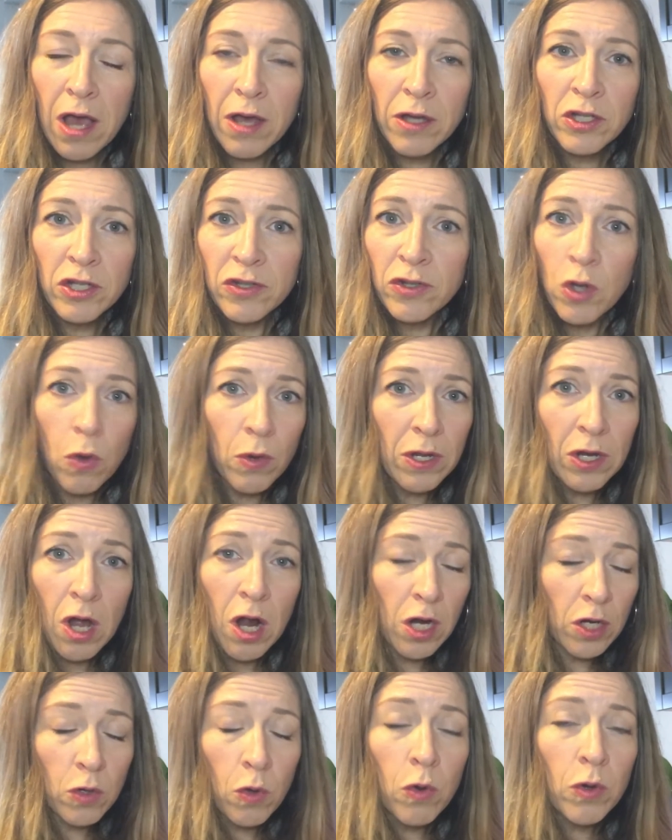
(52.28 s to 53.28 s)
just
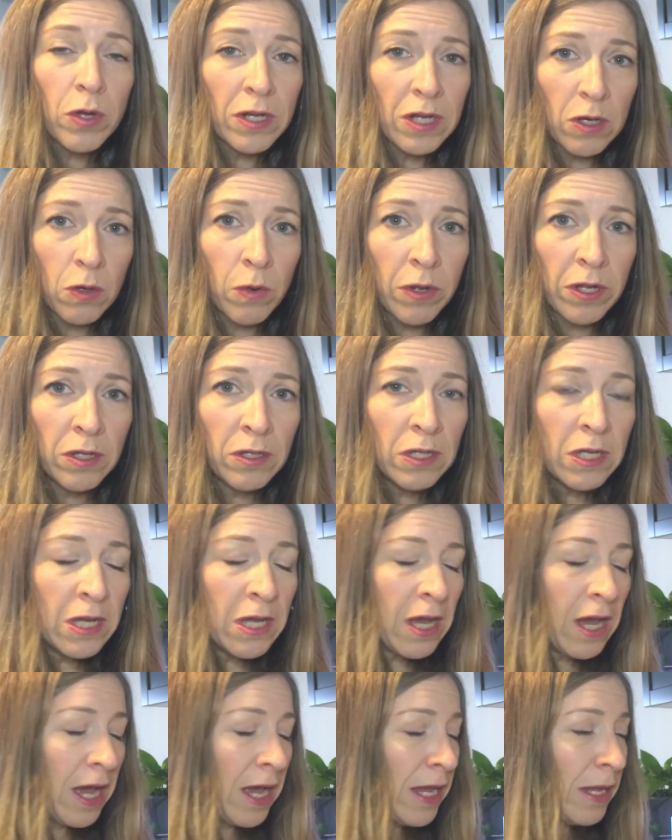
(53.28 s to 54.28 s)
hard coconut oil.
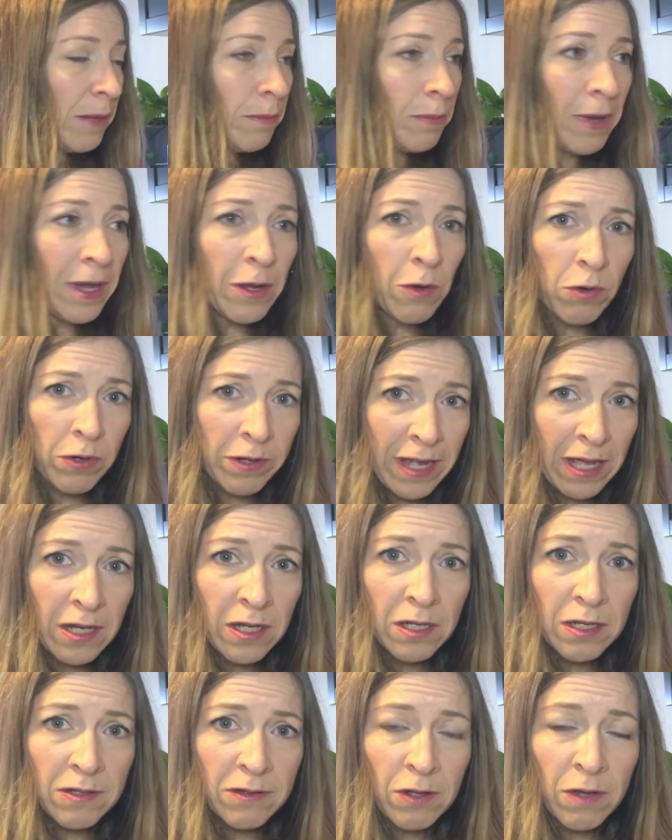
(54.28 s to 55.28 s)
I buy
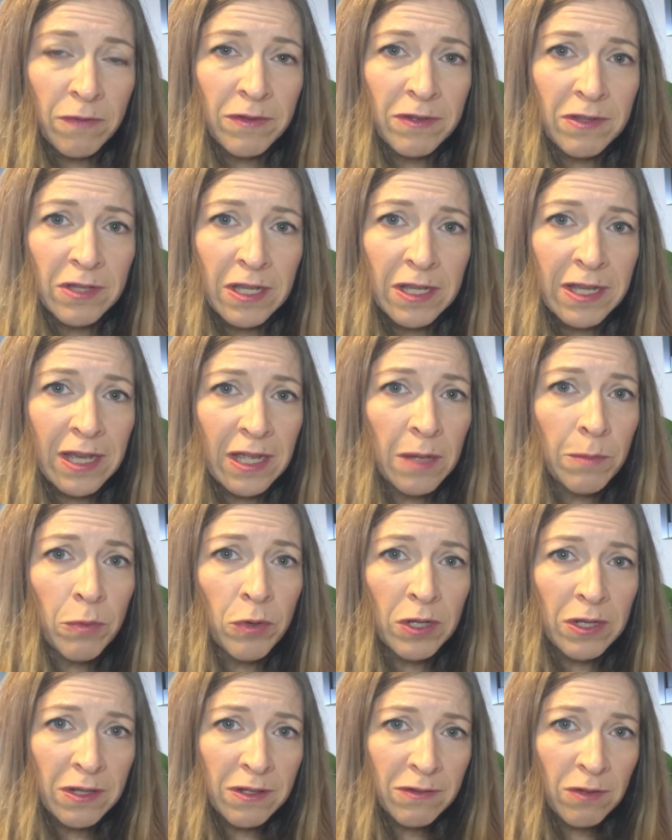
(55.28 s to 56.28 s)
organic because obviously, again, I'm
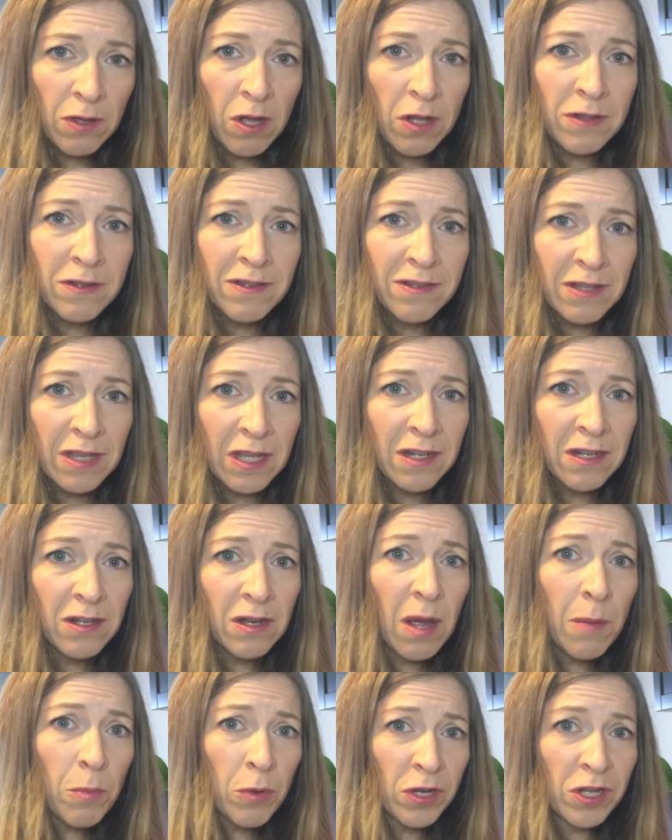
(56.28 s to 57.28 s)
putting this on skin and
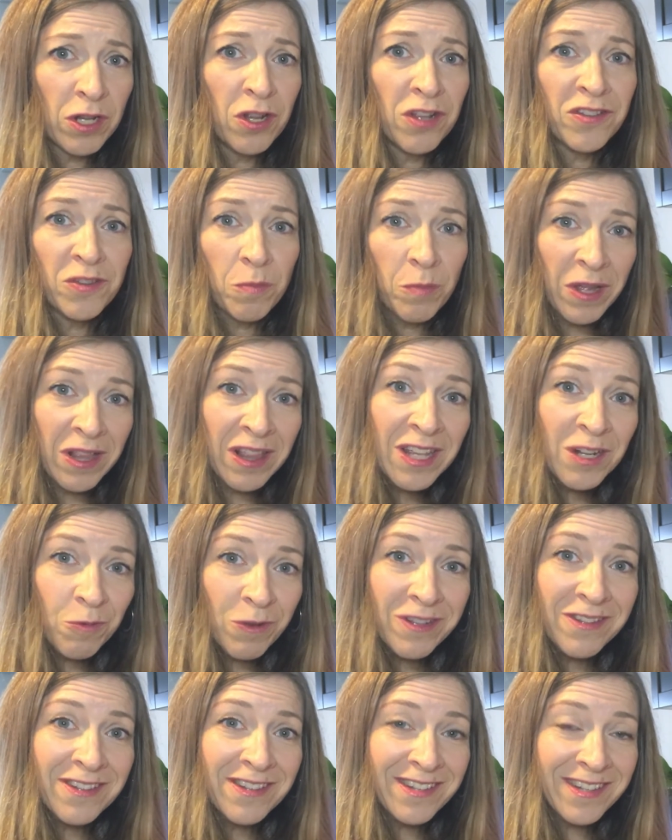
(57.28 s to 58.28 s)
I'm putting this on my little
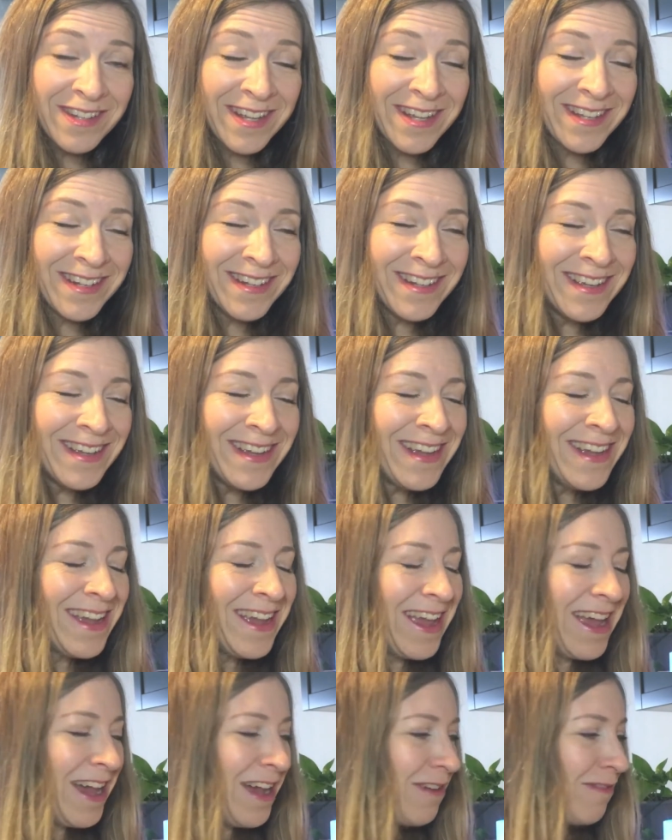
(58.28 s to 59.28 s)
one's skin.
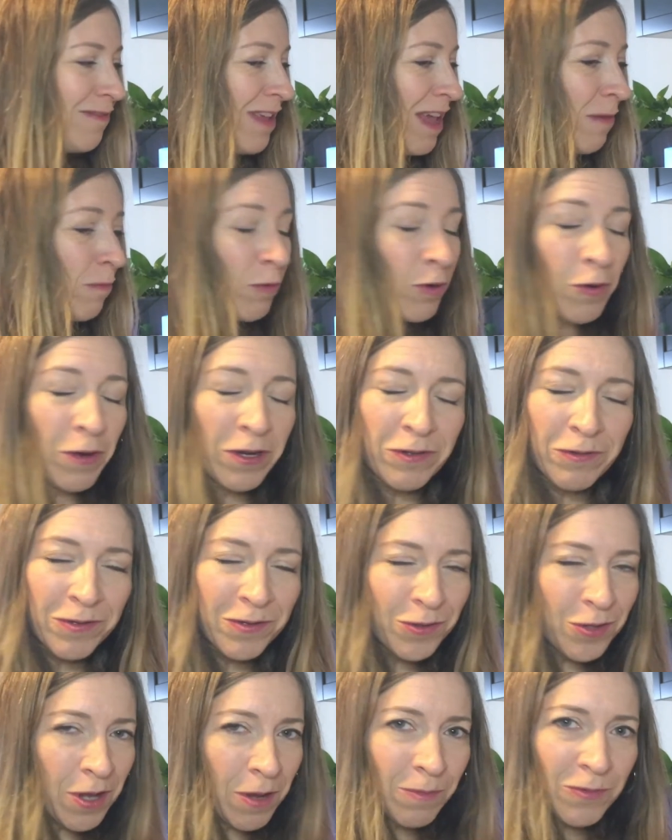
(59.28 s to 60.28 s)
And we're going to
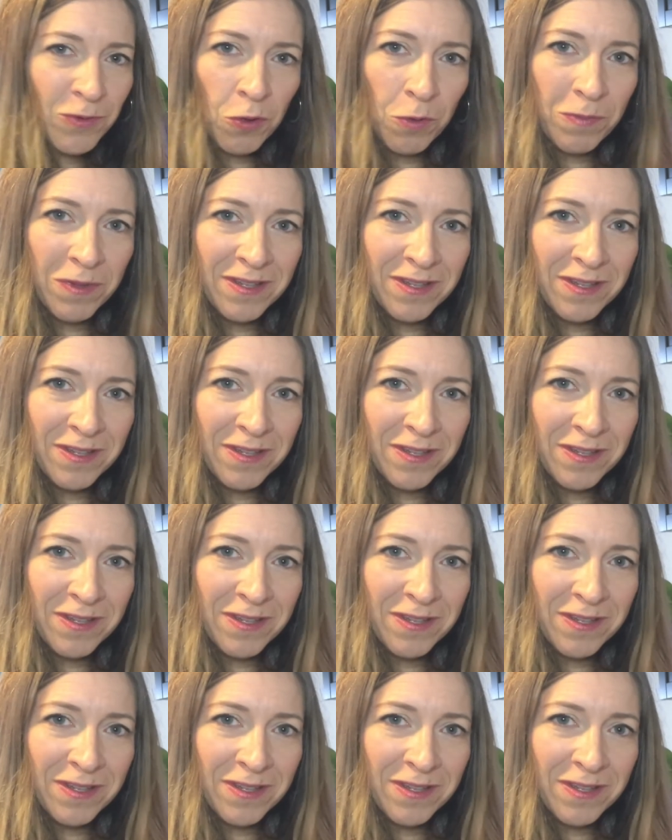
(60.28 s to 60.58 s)
absorb